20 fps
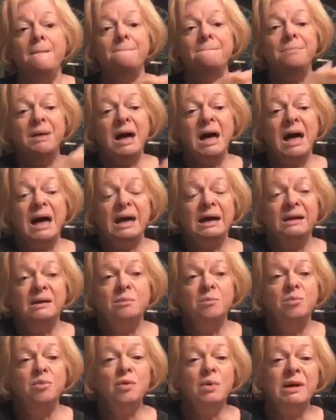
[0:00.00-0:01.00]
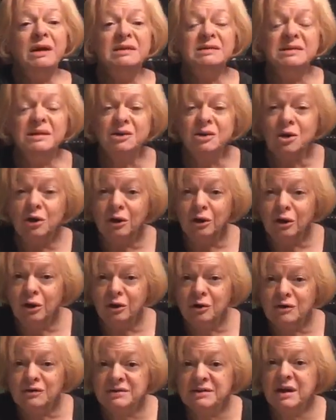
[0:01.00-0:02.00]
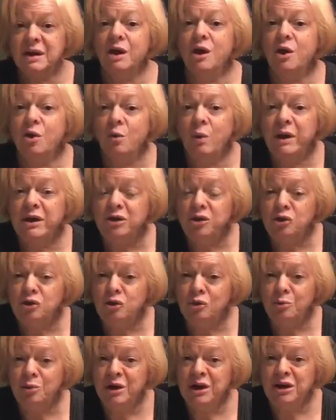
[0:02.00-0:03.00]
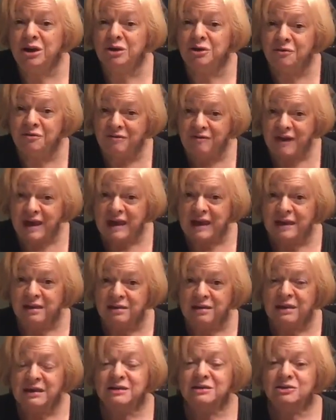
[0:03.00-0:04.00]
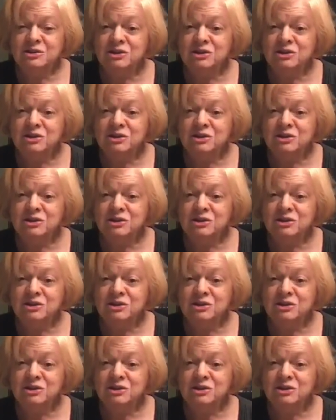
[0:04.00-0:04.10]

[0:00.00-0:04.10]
But boys and girls, when you put your faith in